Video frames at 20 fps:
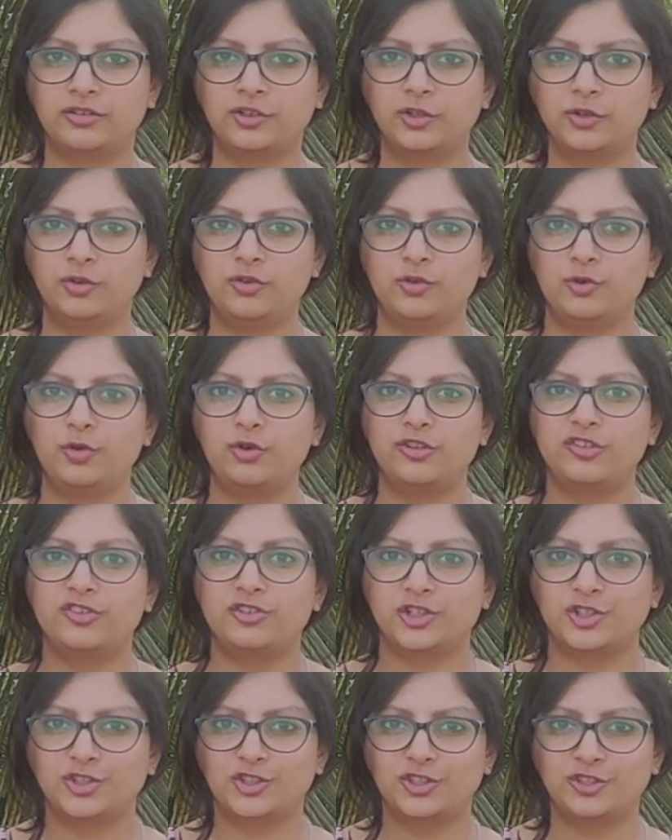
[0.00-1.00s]
no
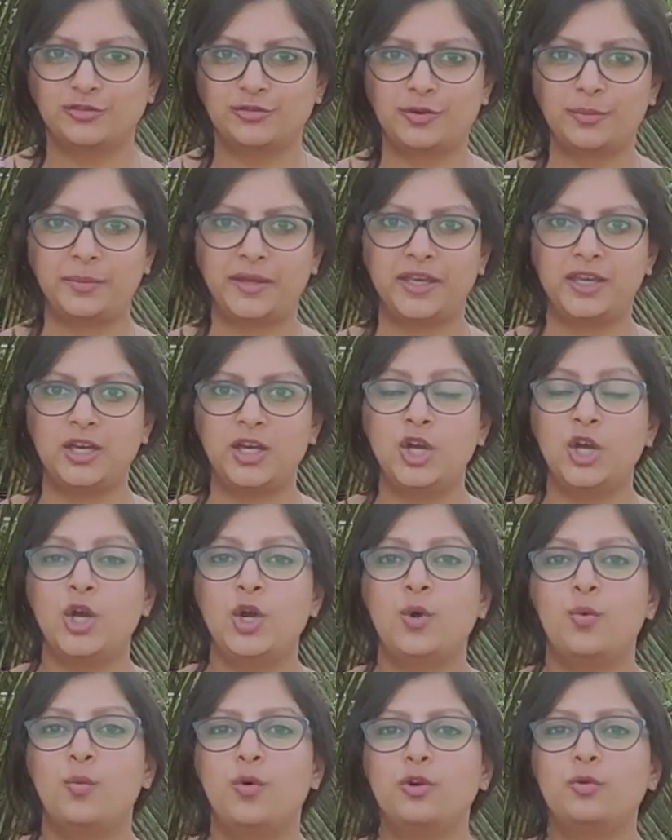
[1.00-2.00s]
restrictions for me.
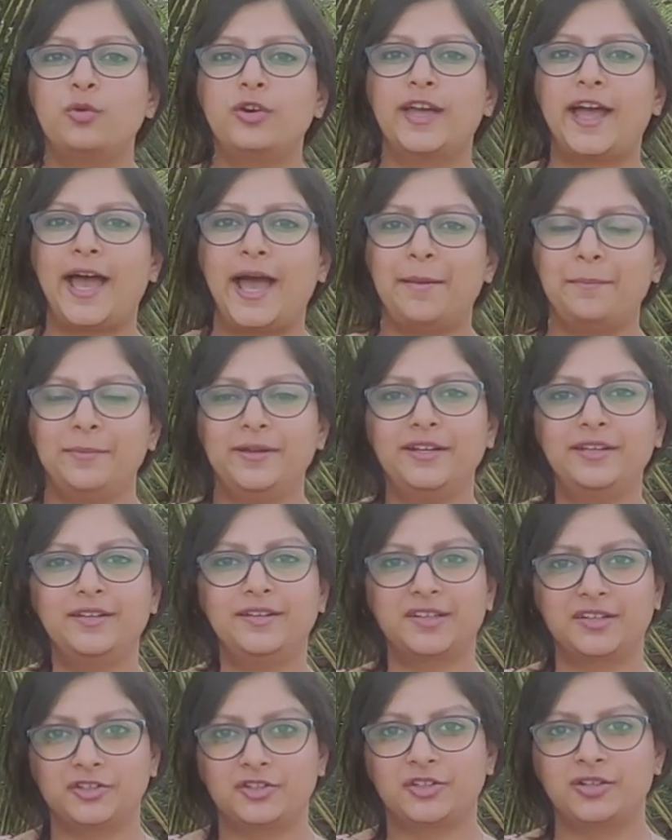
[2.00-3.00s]
What would happen in
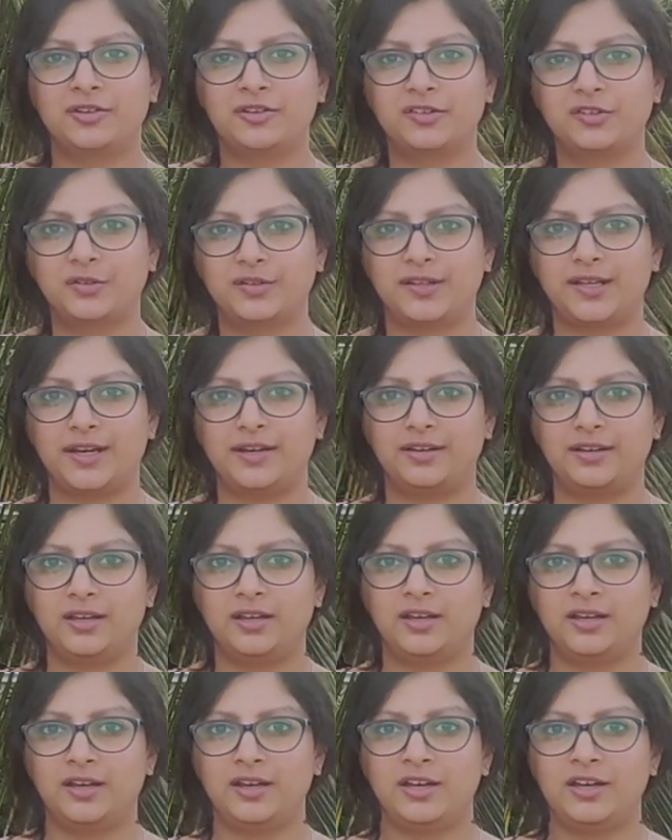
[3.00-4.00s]
such a
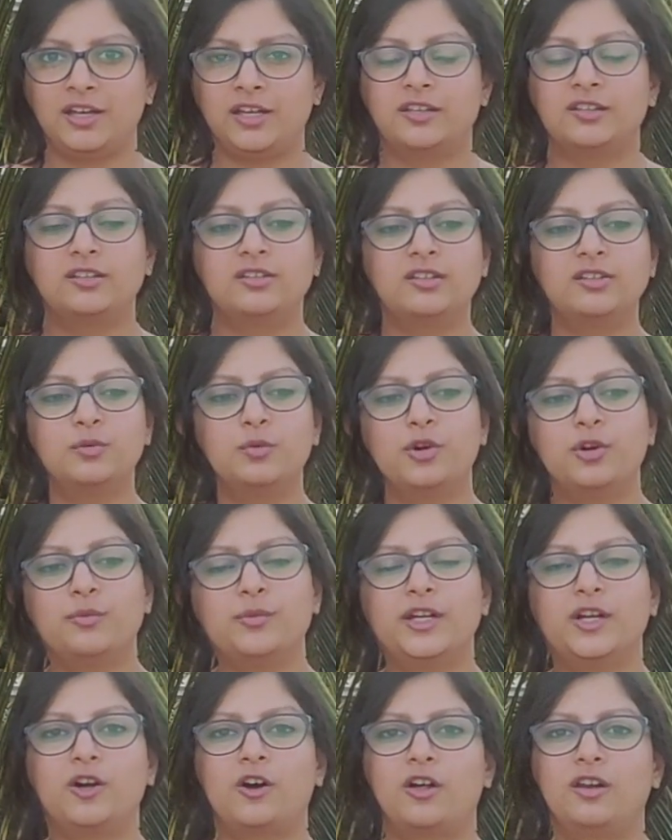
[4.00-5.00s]
society? This is what
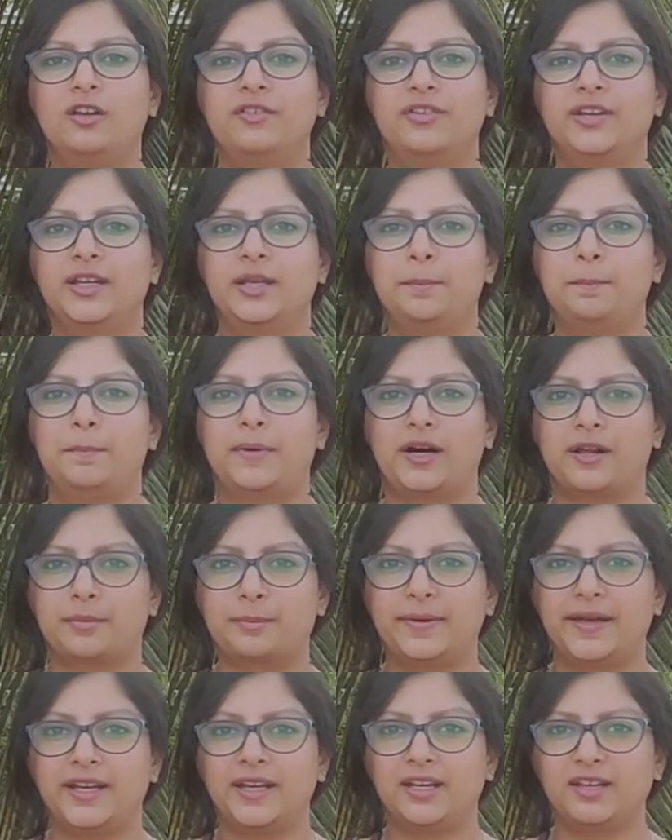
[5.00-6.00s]
we call a very
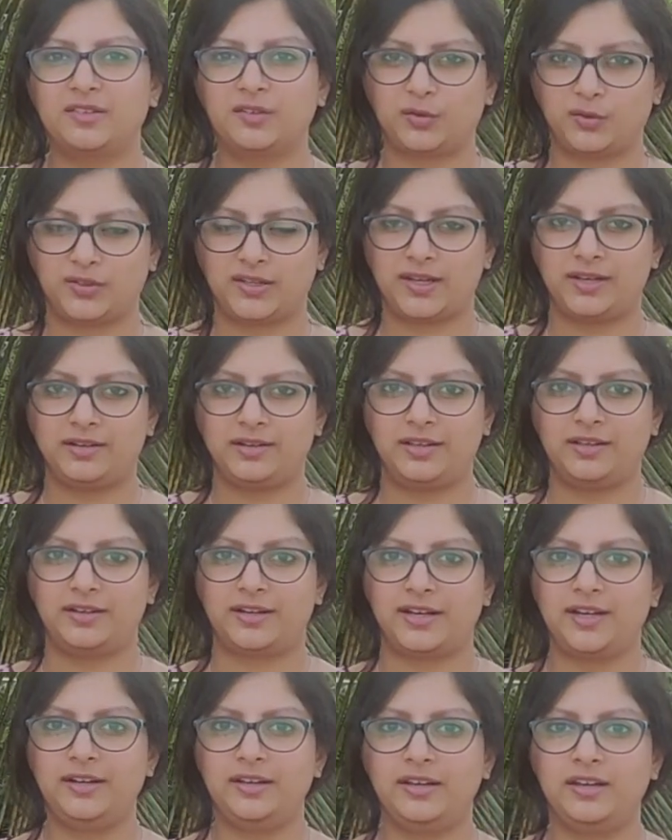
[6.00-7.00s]
barbaric society,
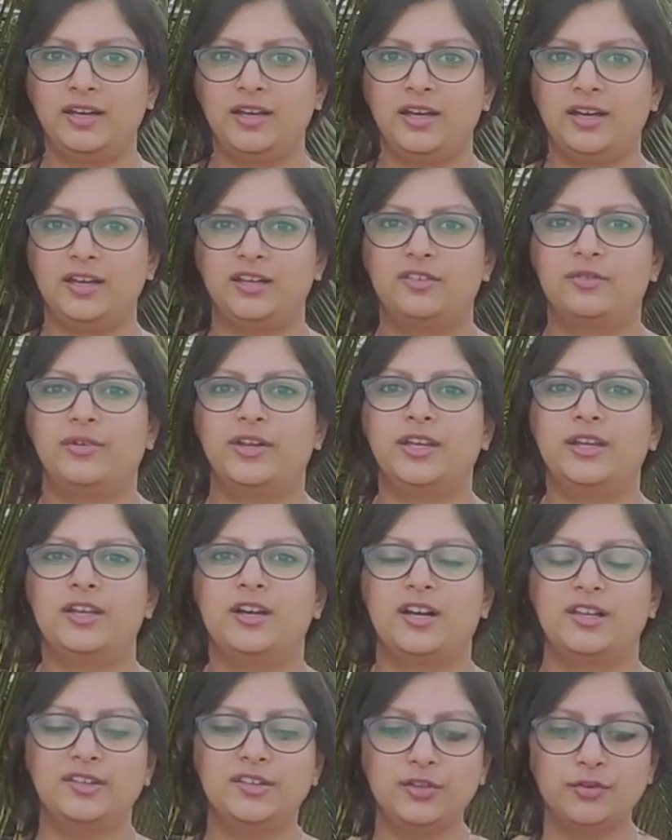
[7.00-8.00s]
right? It's very
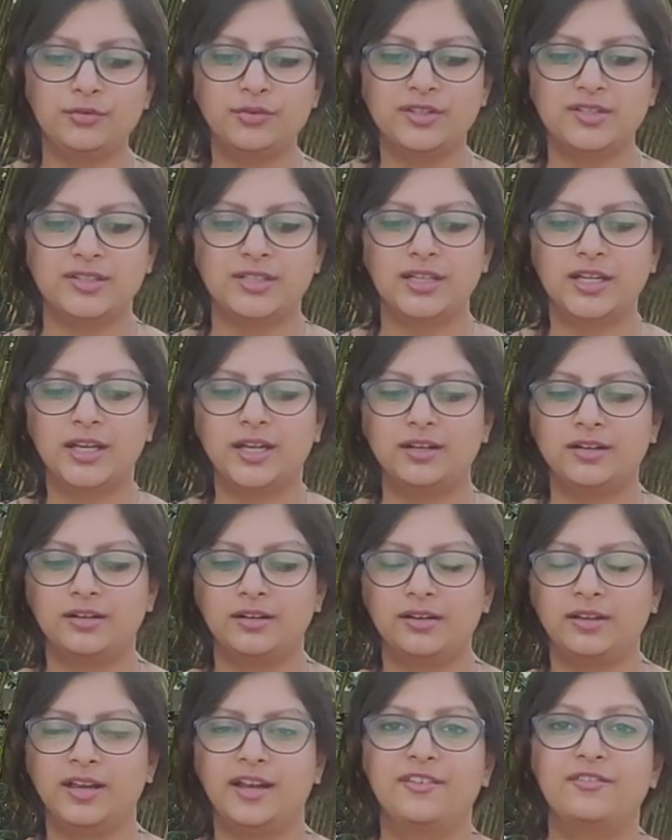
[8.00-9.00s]

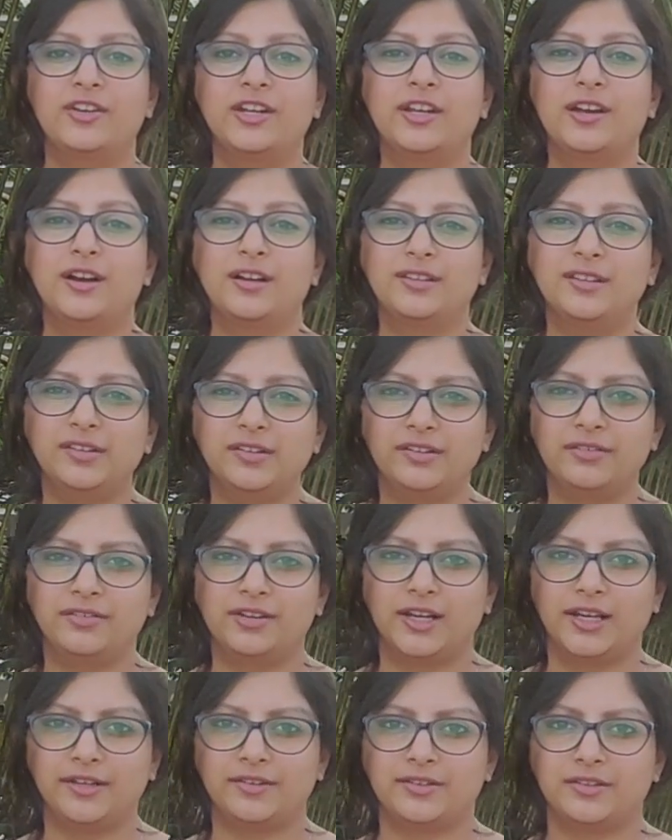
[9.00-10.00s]
unsophisticated and very
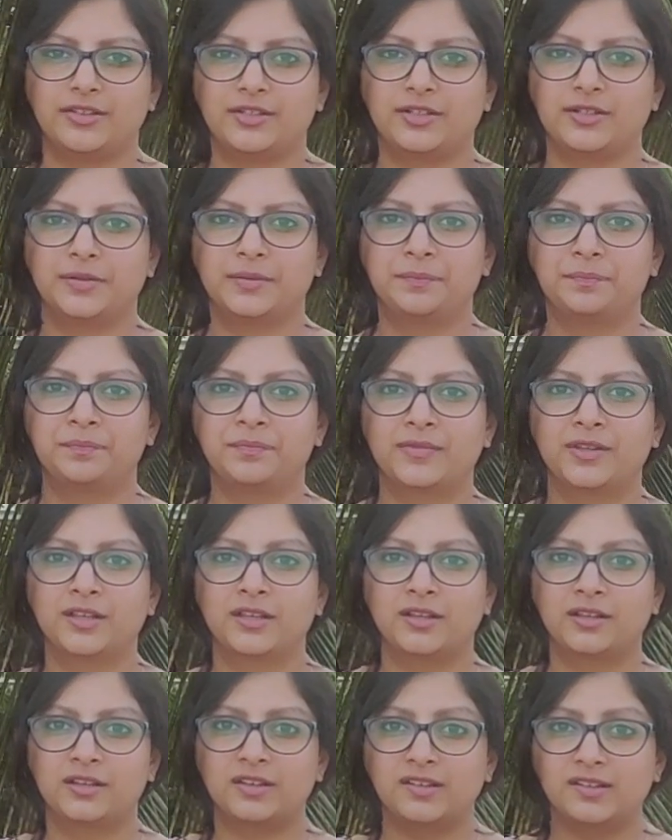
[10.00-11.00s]
uncivilized.
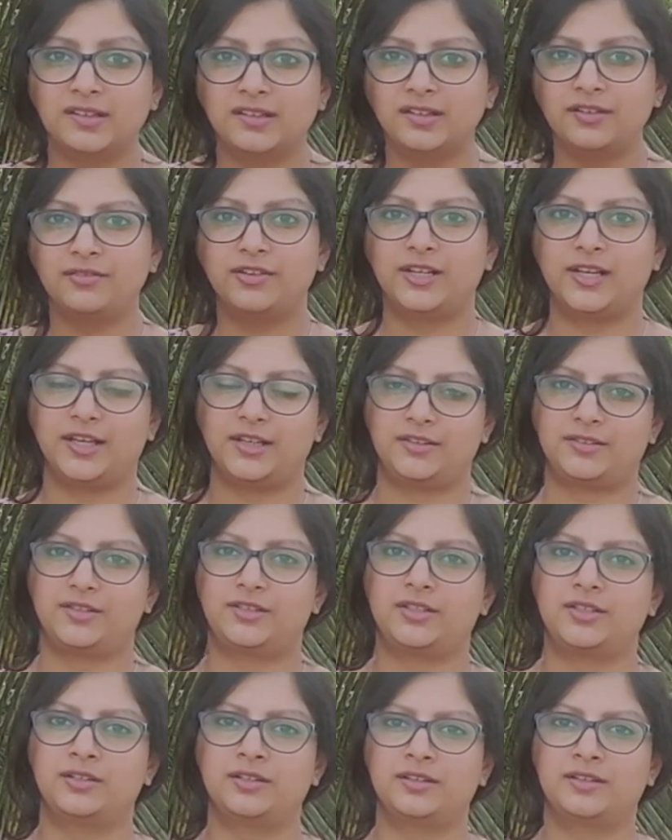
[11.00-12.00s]

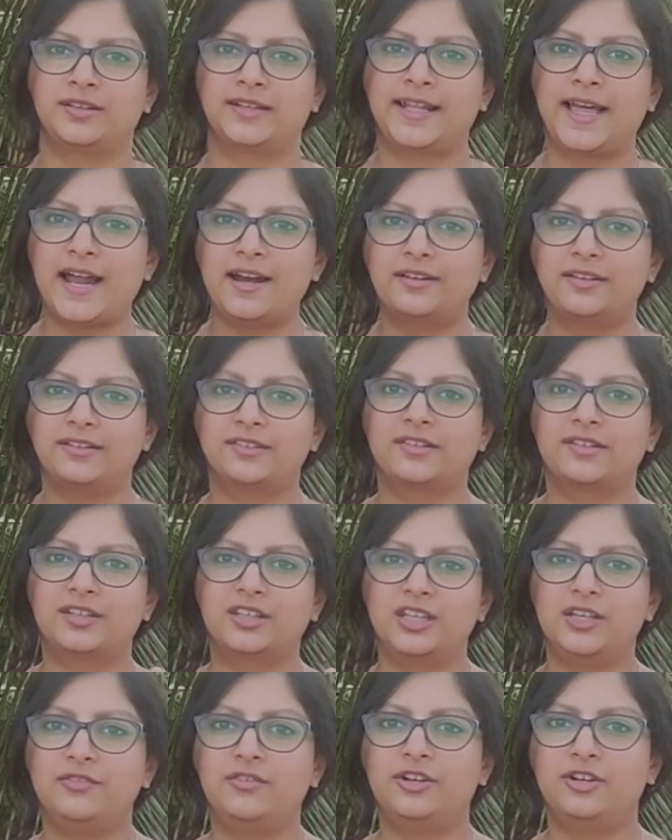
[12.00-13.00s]
Civilized, that is the
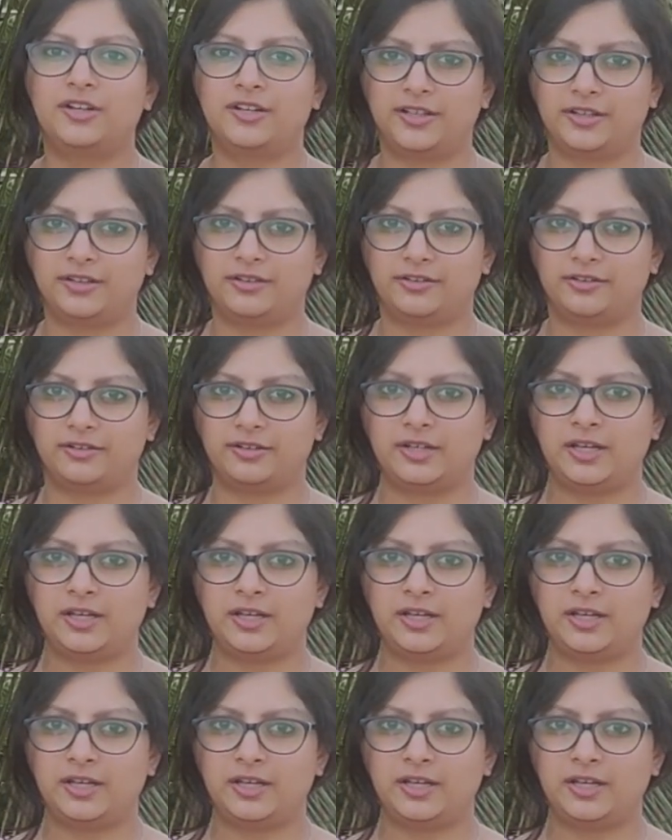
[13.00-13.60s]
key word here.